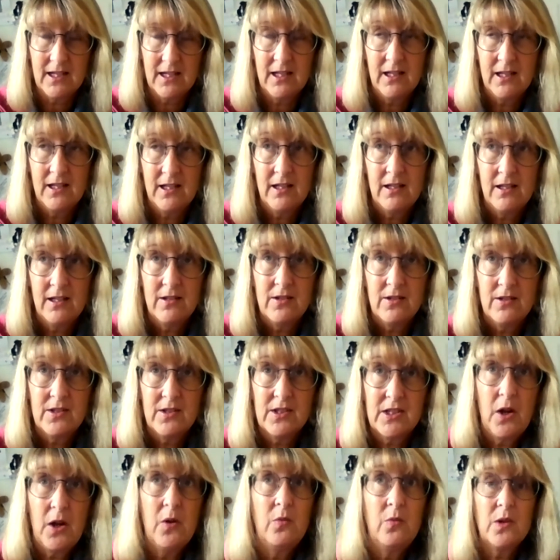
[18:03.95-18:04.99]
So was
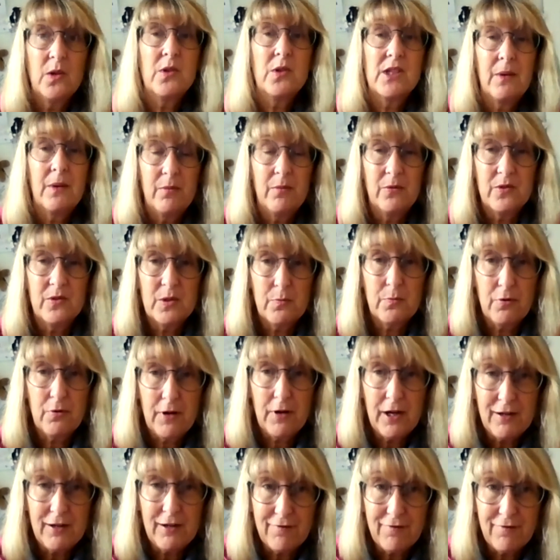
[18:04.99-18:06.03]
also able to pray
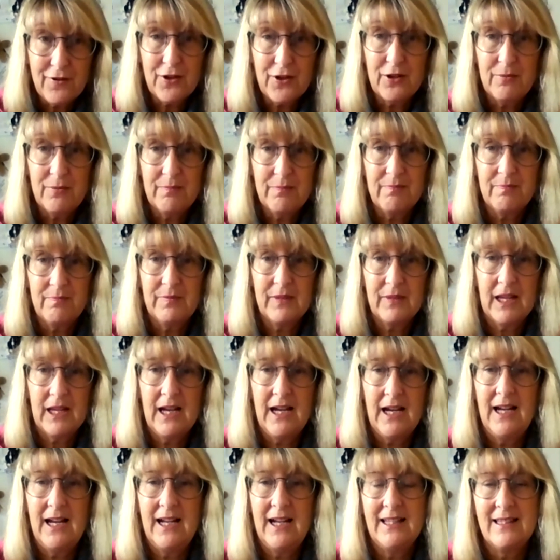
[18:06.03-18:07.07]
for them
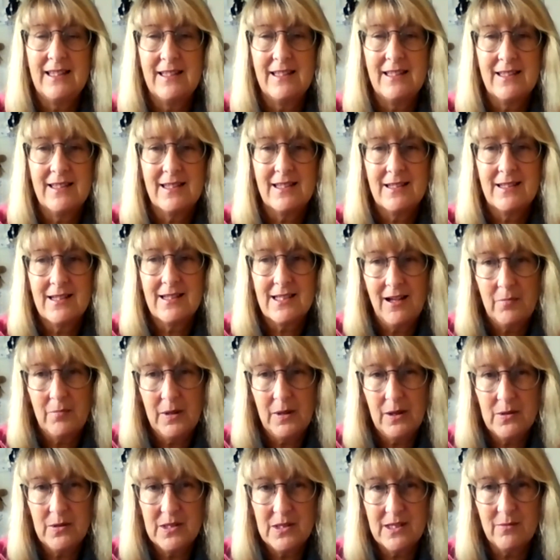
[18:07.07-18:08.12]
and
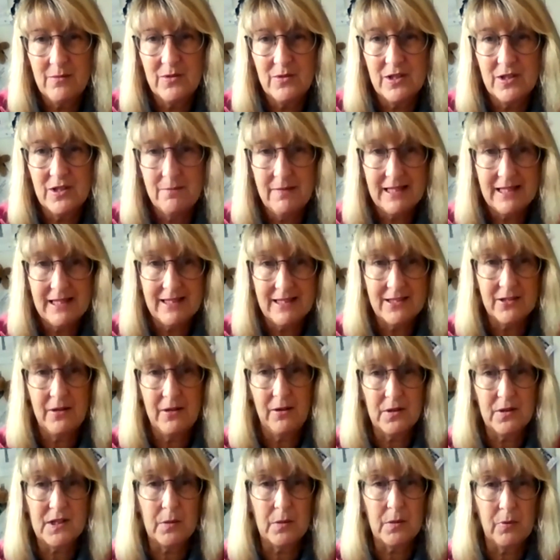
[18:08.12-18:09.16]
signpost them to mental health
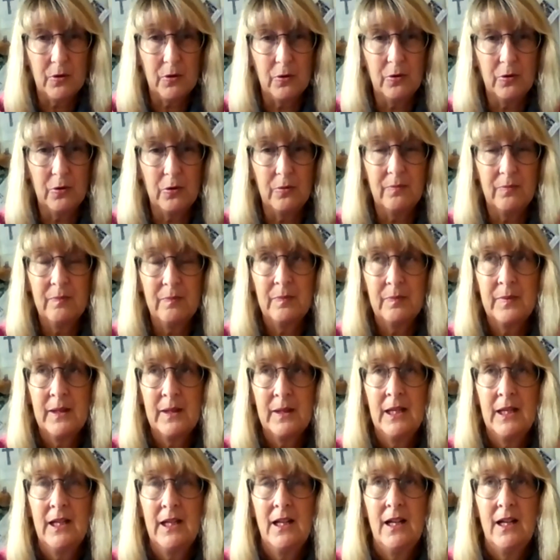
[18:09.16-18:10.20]
support.
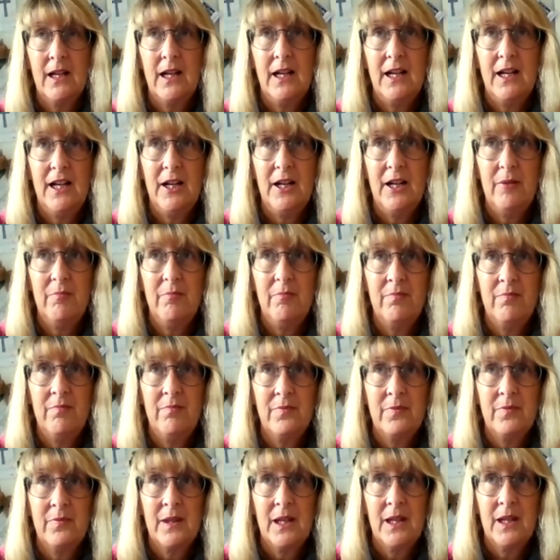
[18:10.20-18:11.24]

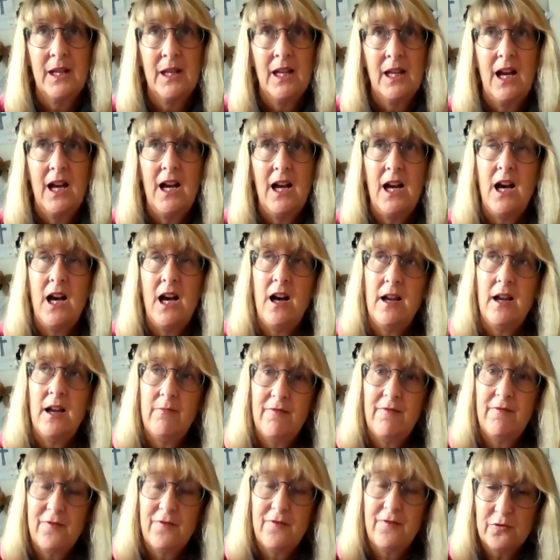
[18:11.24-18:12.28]
I'm
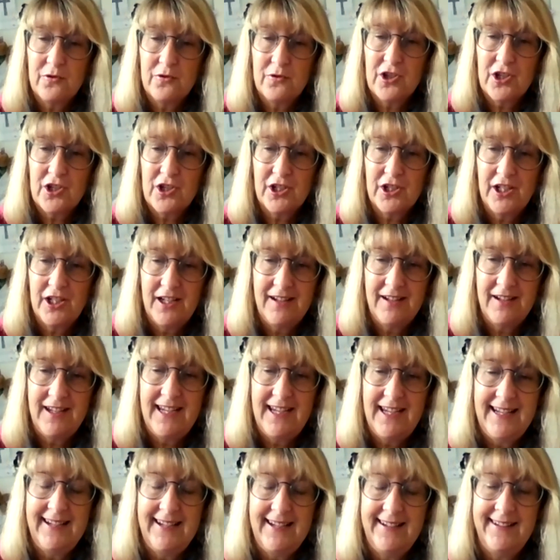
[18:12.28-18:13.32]
fortunate
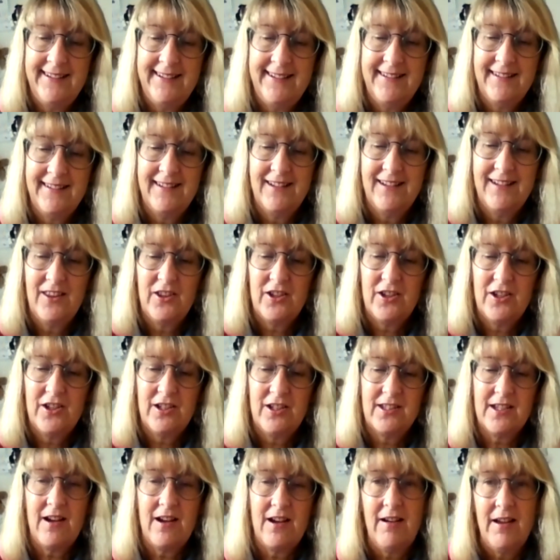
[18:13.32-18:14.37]
in that
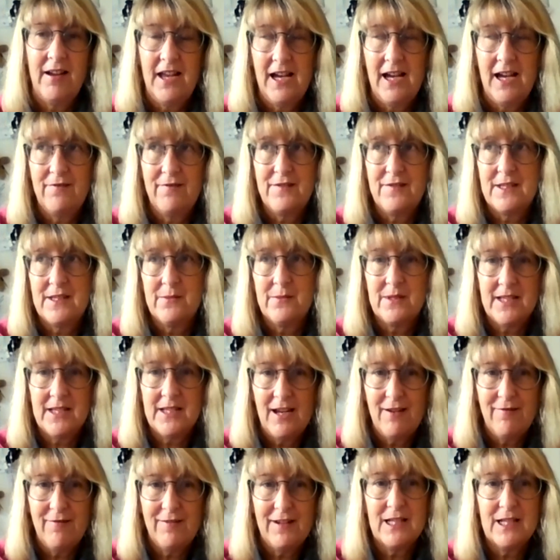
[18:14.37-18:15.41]
I have some
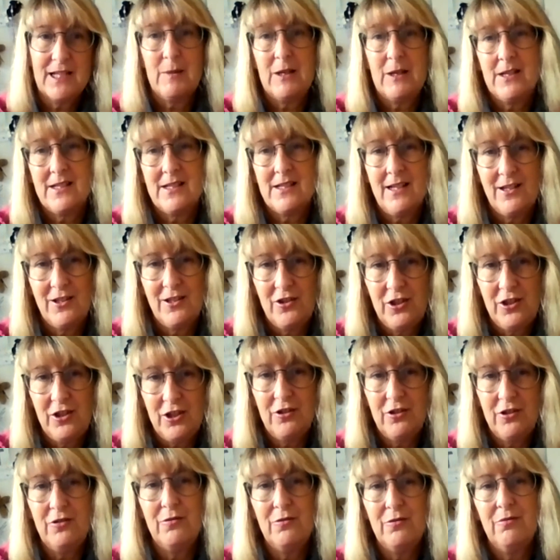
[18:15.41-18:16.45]
savings because I
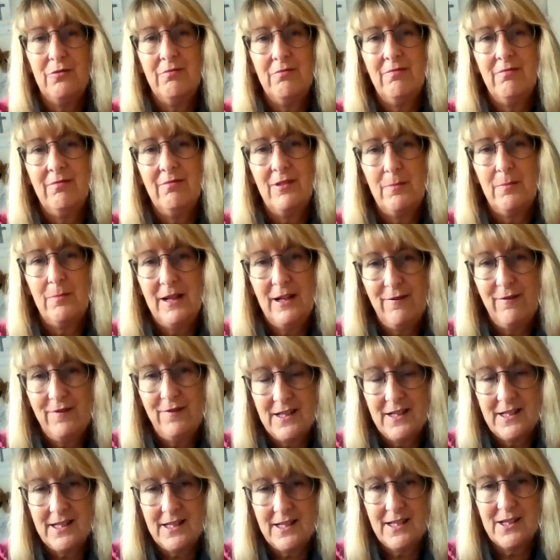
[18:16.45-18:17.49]
knew the benefit
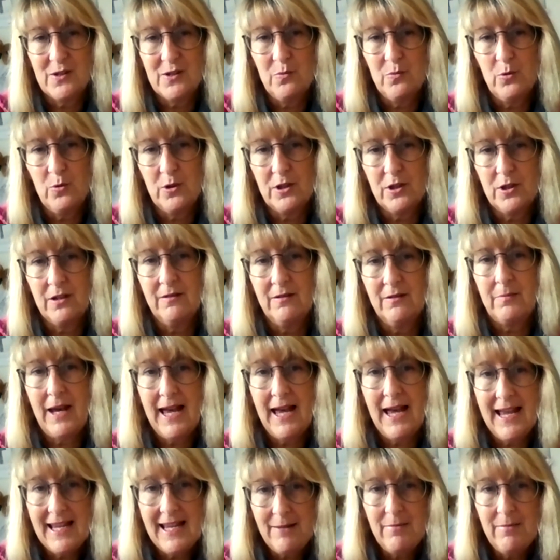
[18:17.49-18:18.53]
system wouldn't
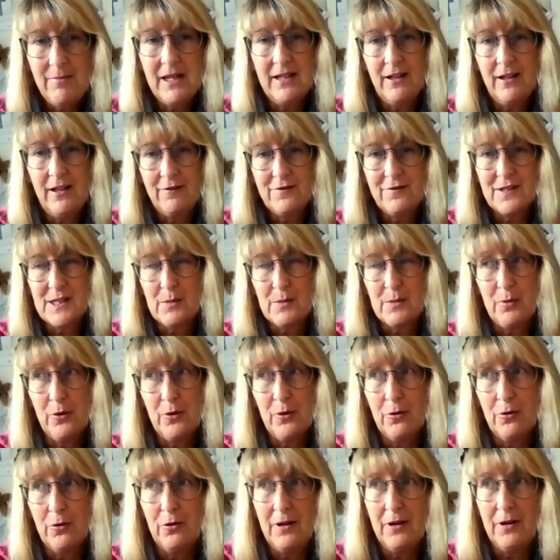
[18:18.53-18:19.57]
pay me enough to
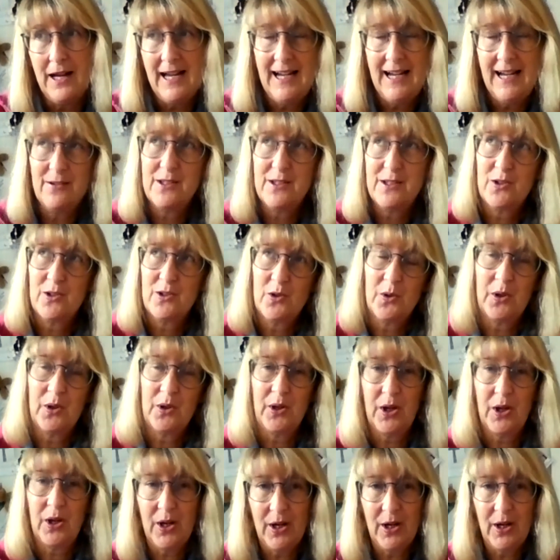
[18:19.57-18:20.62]
support a house, a dog and a
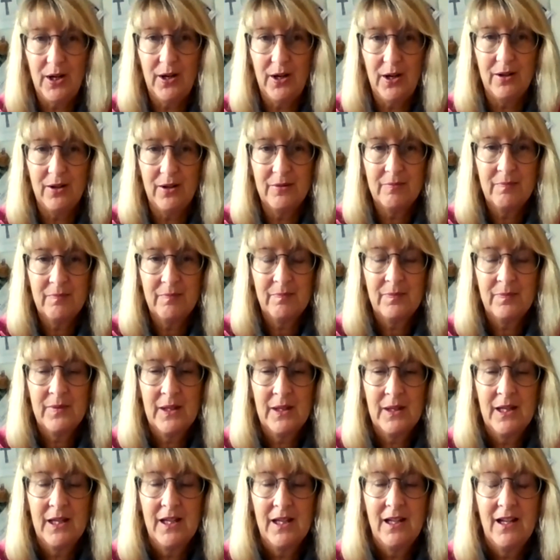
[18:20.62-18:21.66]
car.
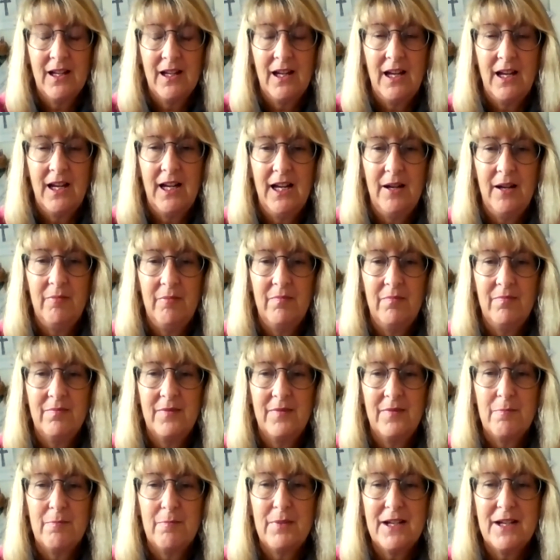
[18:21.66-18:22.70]

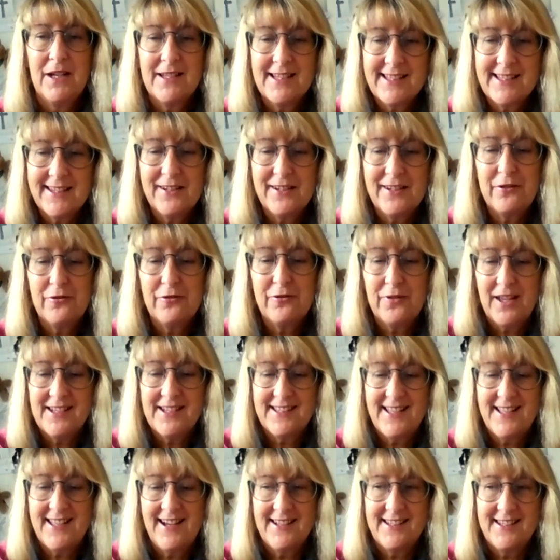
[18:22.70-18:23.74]
But still there's
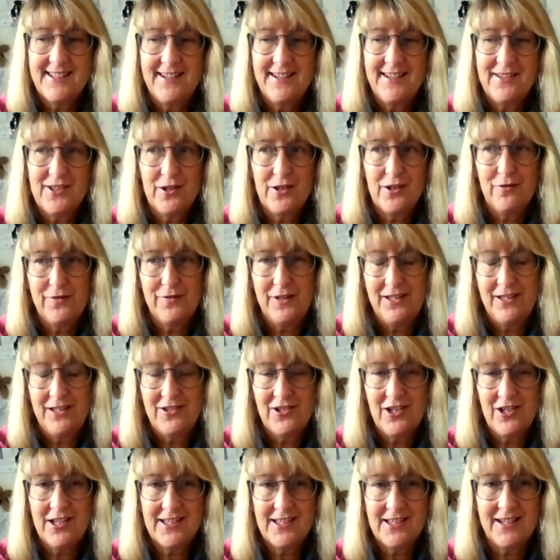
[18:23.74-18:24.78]
that sense of
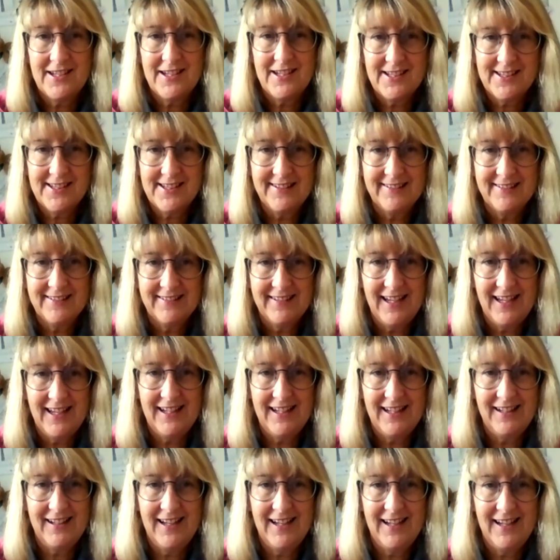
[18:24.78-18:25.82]
injustice
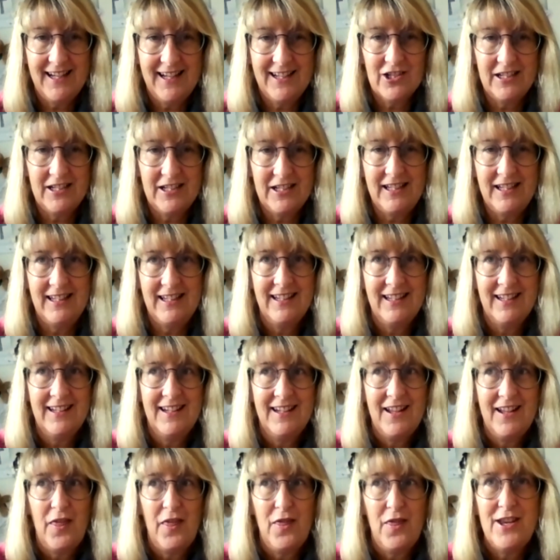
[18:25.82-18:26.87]
and actually
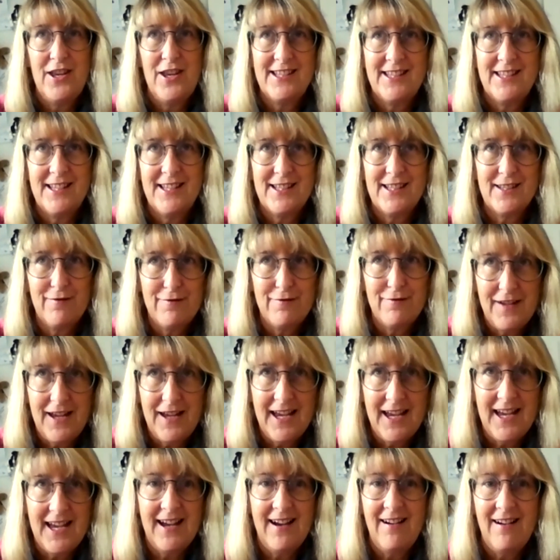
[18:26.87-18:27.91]
this isn't
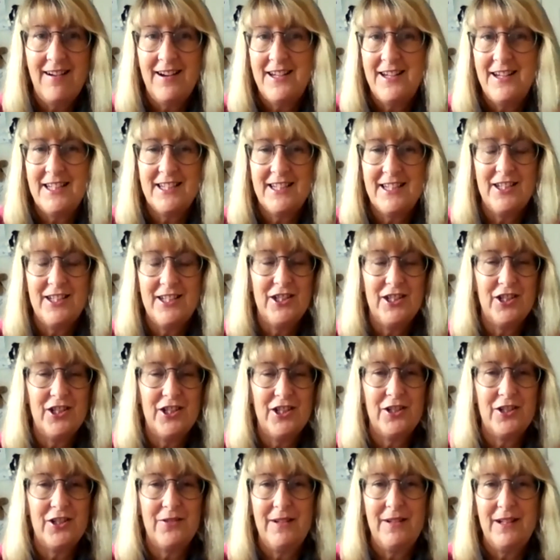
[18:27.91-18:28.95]
fair. I didn't do
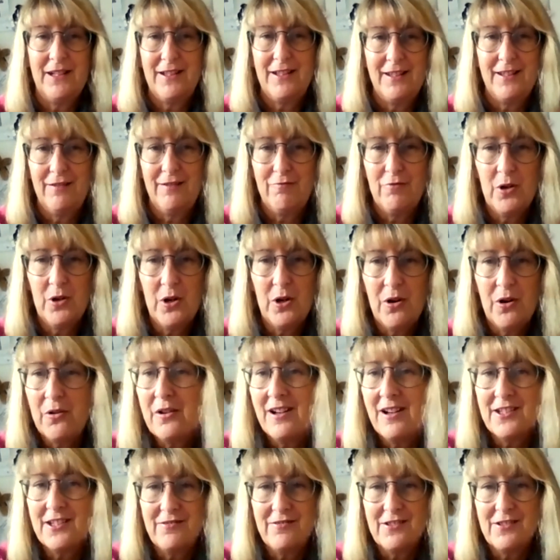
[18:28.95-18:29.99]
anything wrong. I
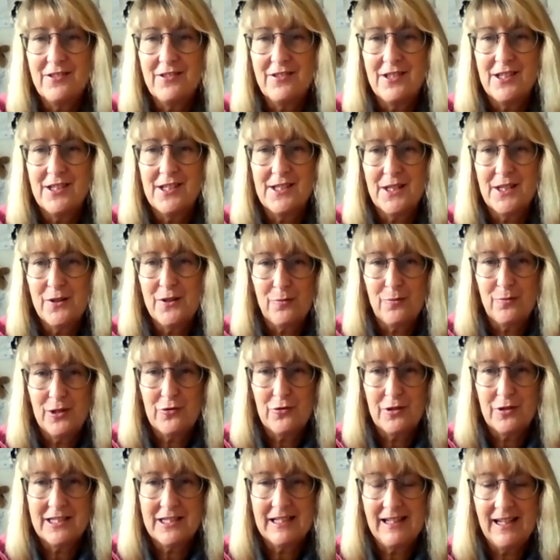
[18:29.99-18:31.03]
don't deserve being
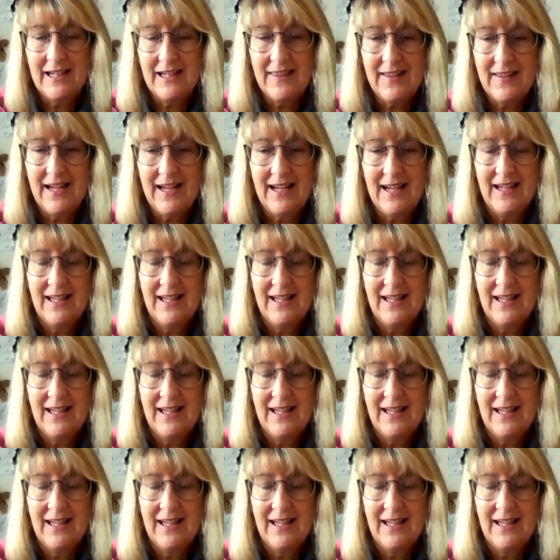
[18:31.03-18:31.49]
treated like that.